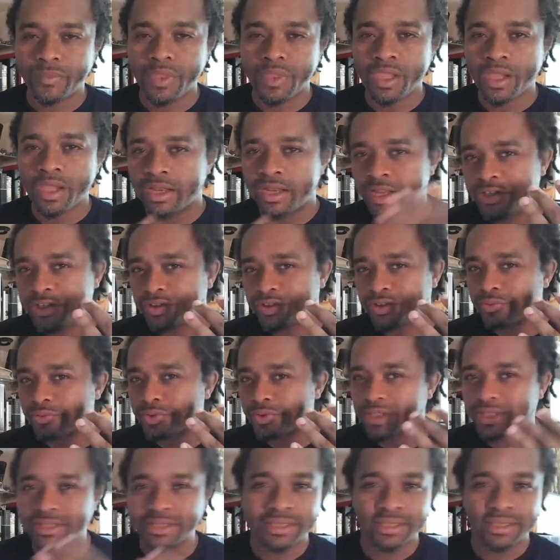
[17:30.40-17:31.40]
I need you to
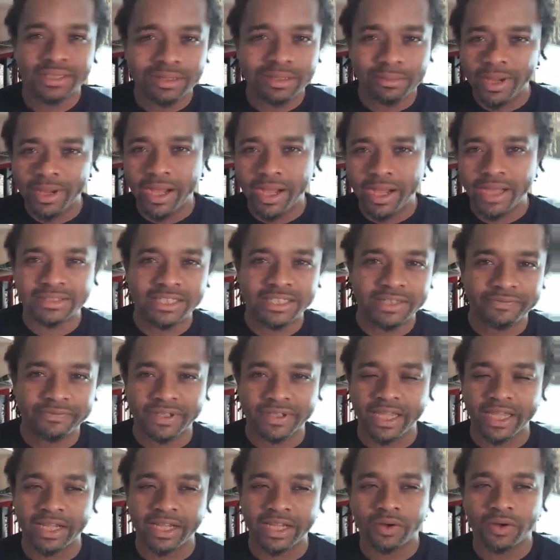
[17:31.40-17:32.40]
really
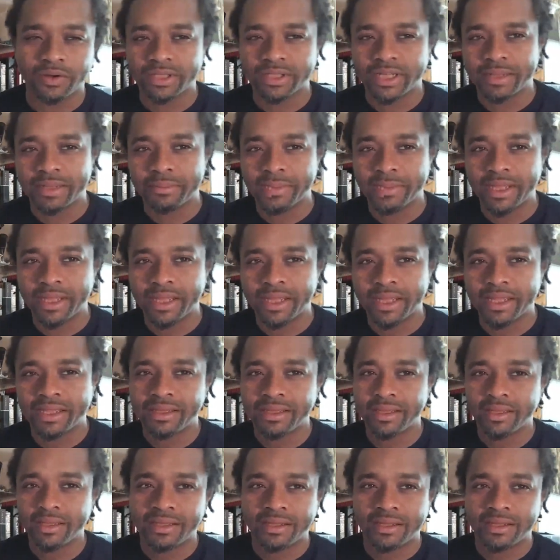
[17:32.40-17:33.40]
pontificate on that, man.
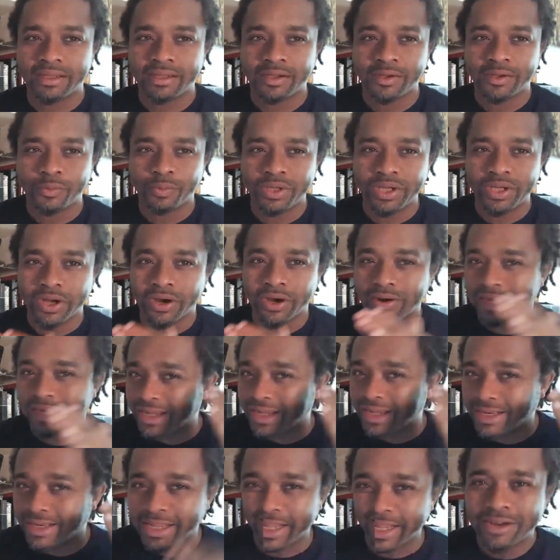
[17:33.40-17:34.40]
We are
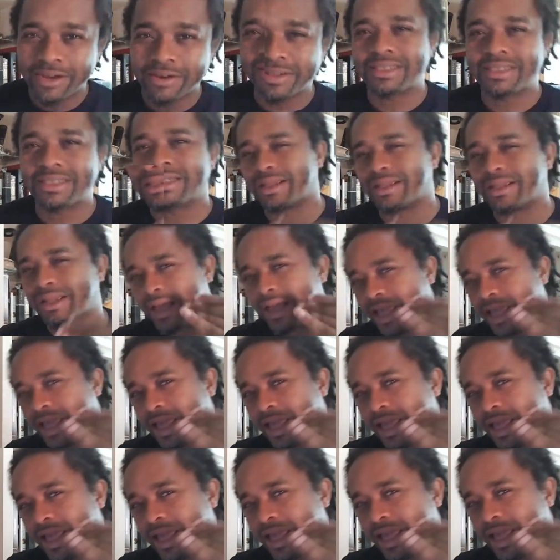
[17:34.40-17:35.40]
inheriting
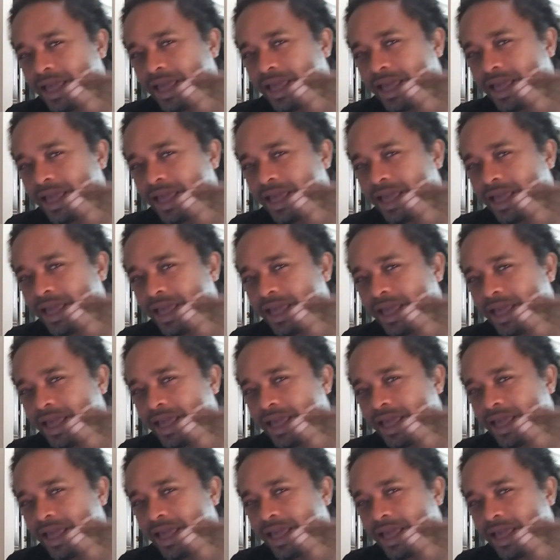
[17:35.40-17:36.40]
ancient confusion.
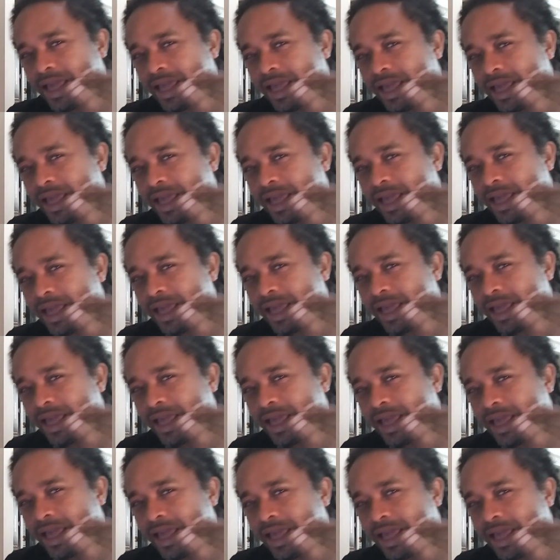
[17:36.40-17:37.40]
You know what I mean?
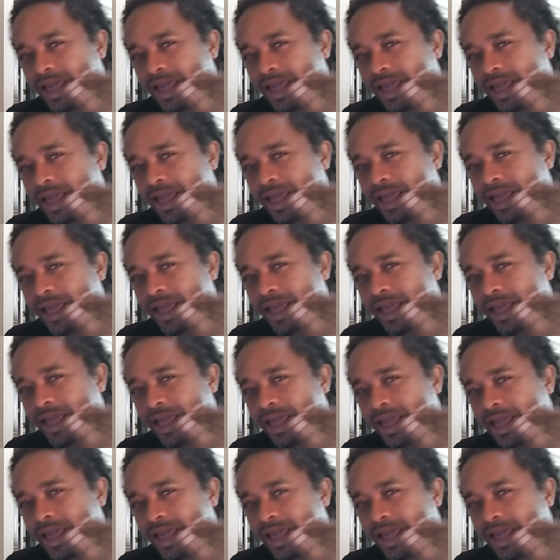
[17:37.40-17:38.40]
Don't think that this is
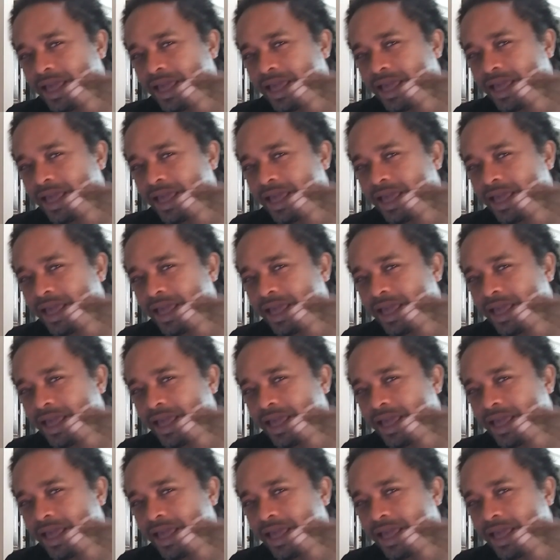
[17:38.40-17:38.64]
some new